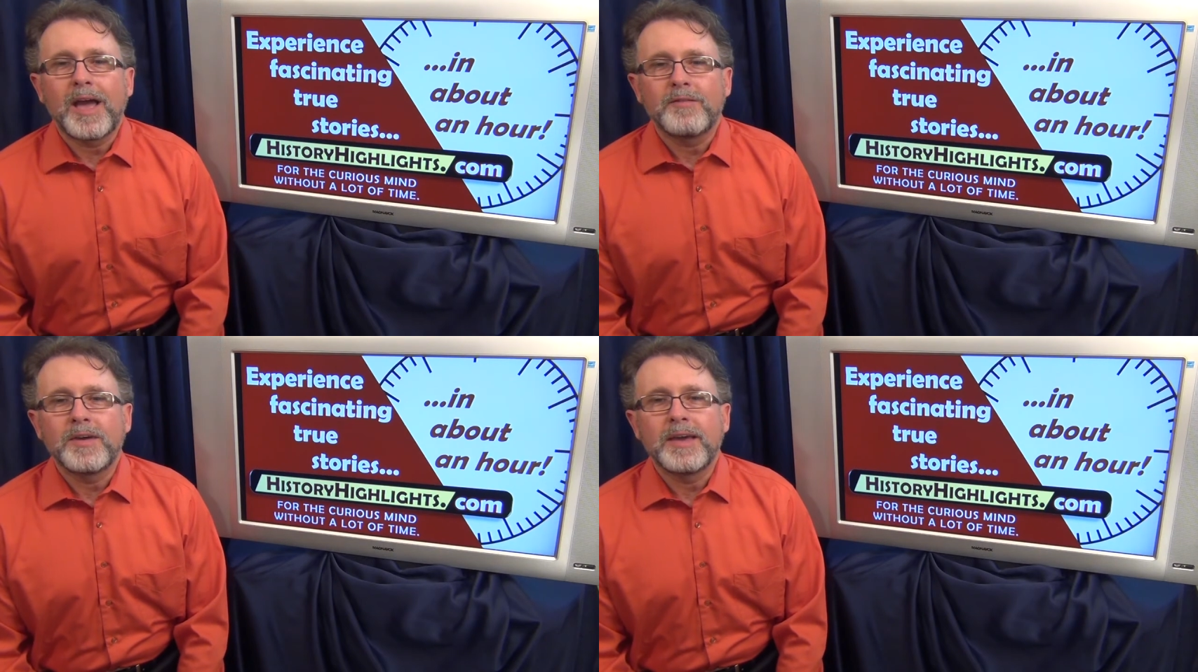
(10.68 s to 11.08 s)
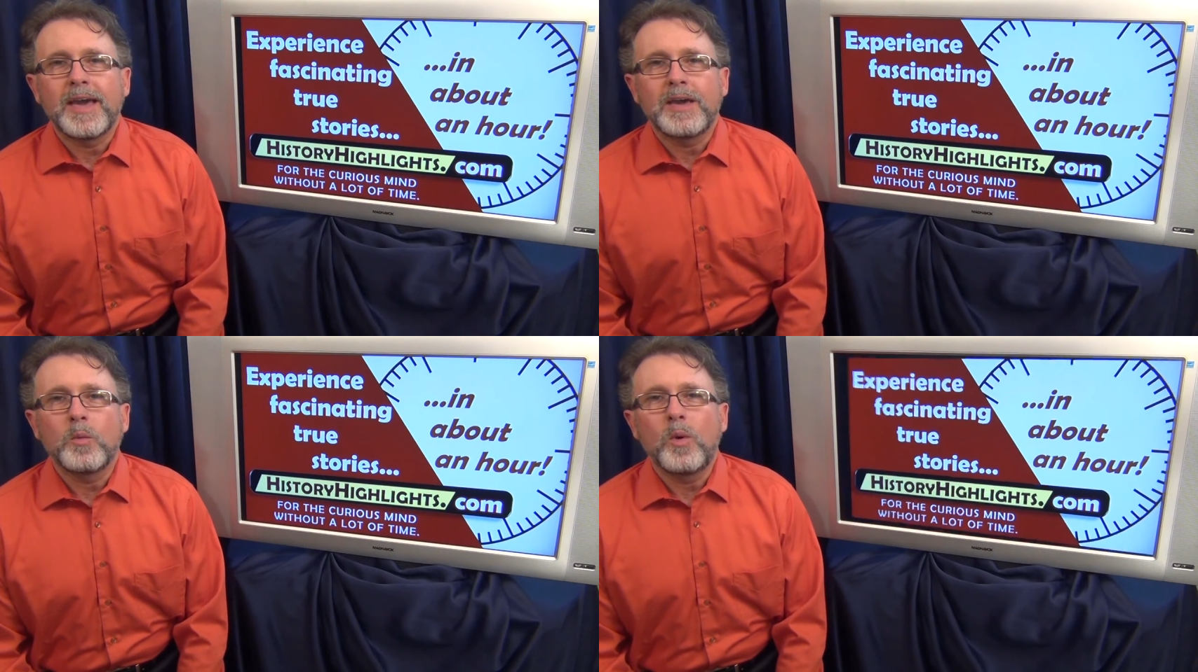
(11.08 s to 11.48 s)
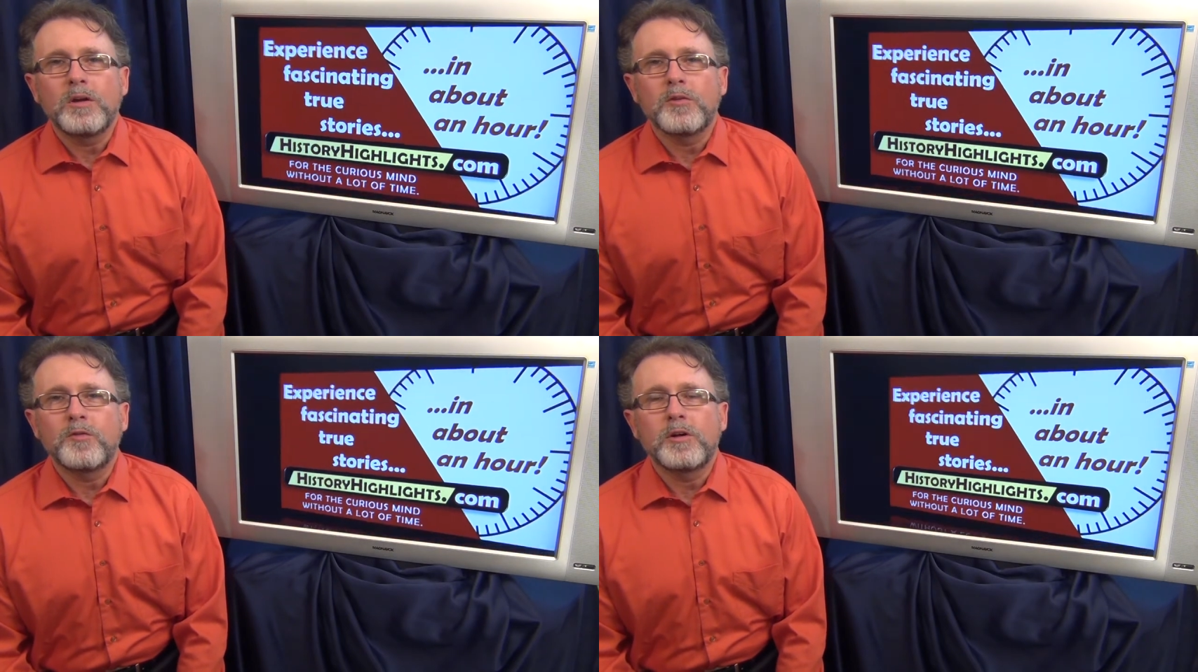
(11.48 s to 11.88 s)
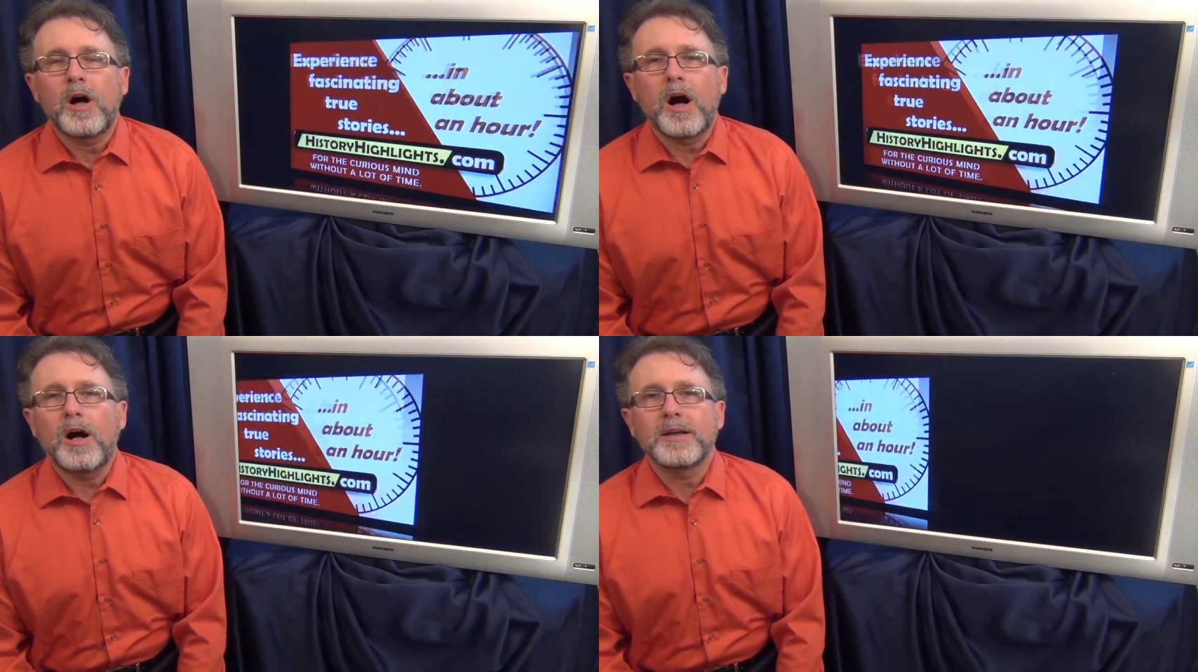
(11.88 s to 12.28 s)
having a
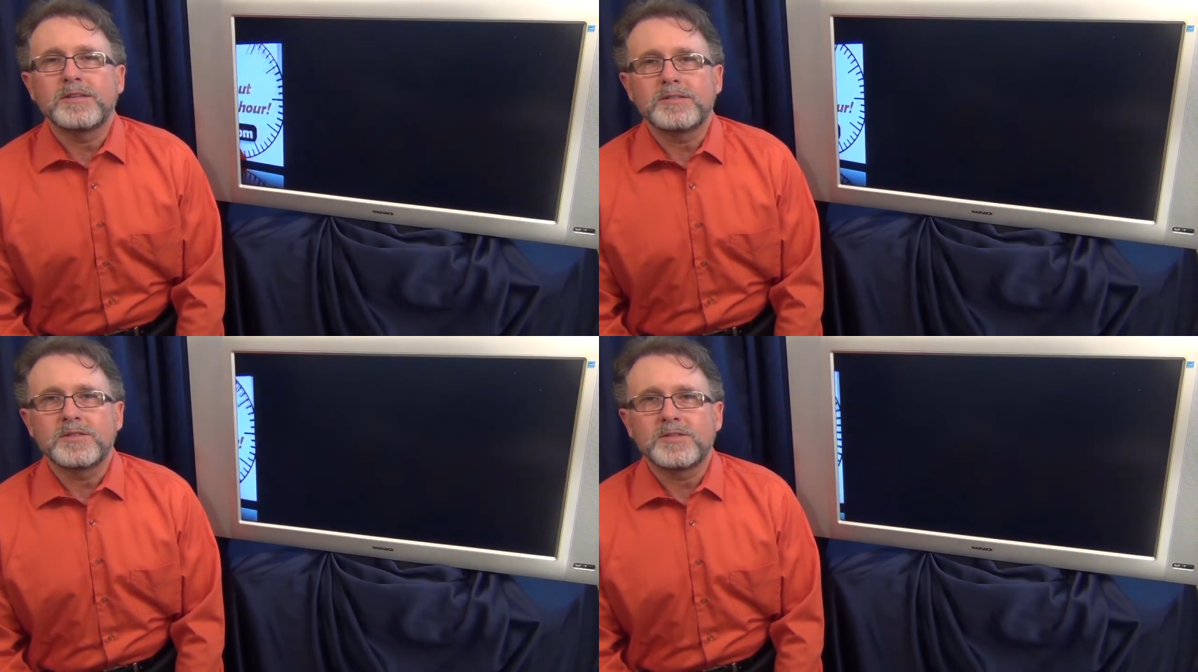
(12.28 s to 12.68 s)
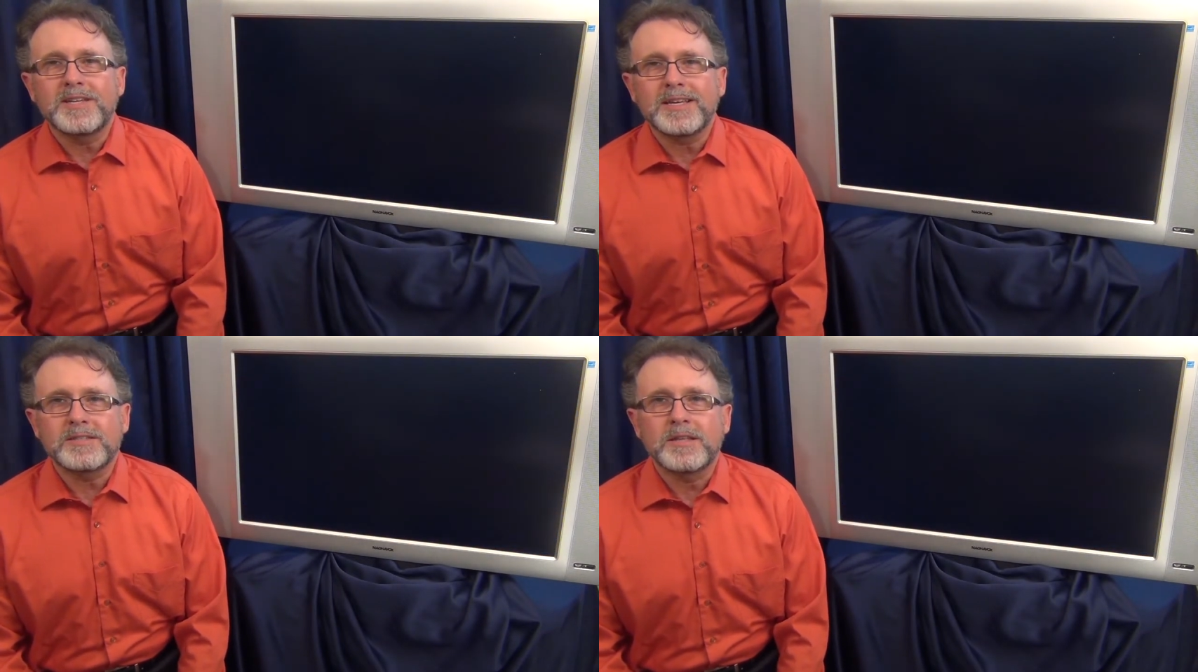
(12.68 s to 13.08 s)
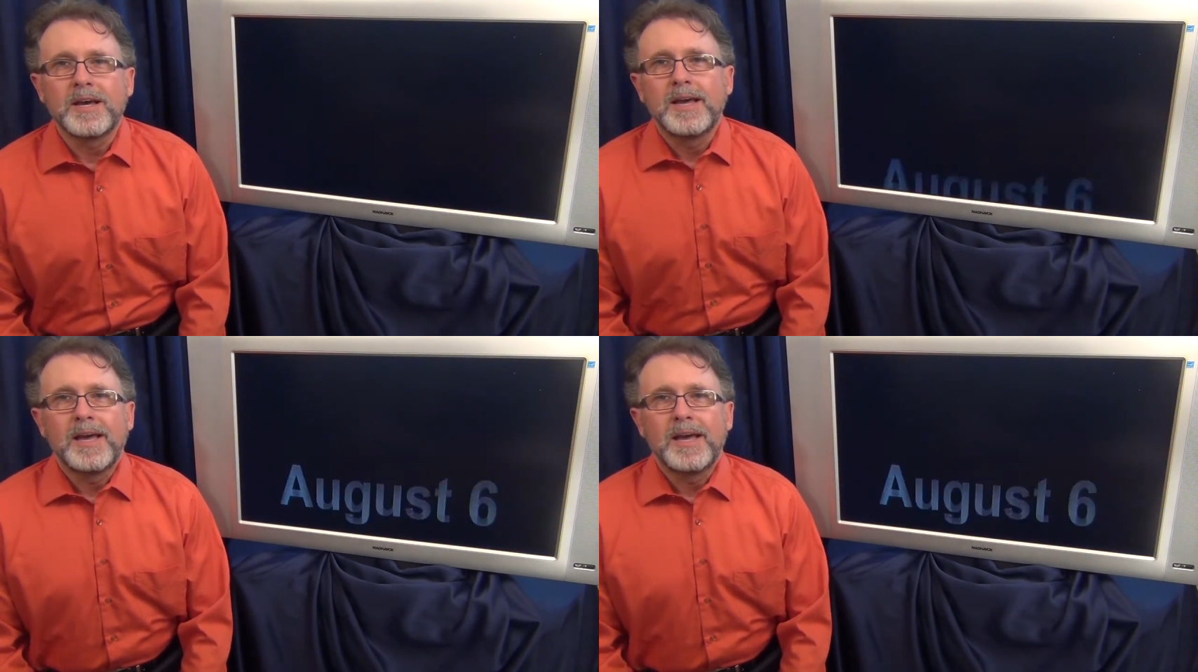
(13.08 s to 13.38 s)
wonderful August the 6th.